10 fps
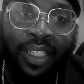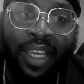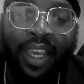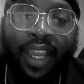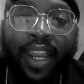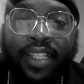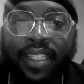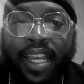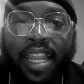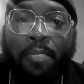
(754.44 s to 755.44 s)
and they
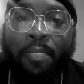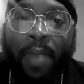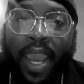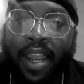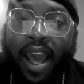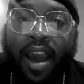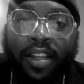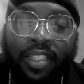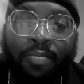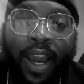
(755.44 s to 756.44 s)
saying they paid all
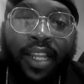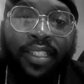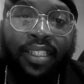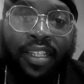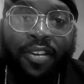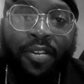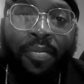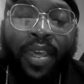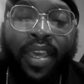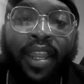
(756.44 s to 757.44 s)
this money to them,
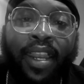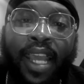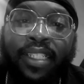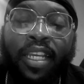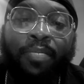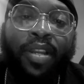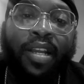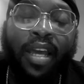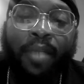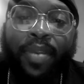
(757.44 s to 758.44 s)
that's helping the
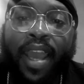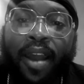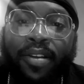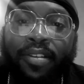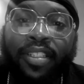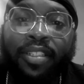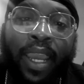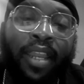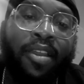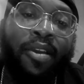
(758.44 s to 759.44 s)
company out, because it's
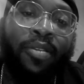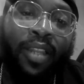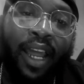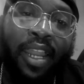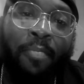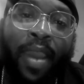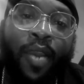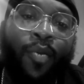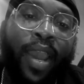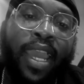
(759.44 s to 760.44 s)
making them look like they made
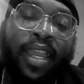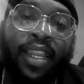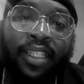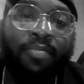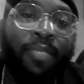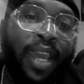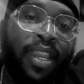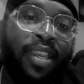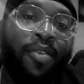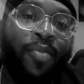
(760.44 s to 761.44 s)
way less money
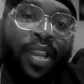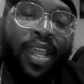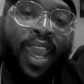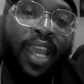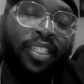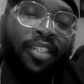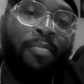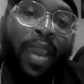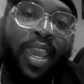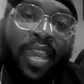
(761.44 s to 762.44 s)
than what they actually
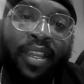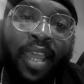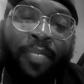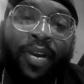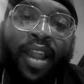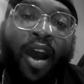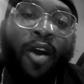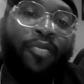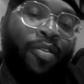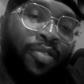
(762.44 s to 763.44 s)
made. They put it off
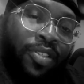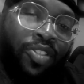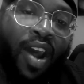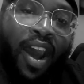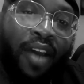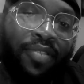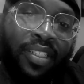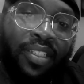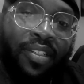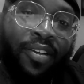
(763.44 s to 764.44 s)
on the drivers and stuff,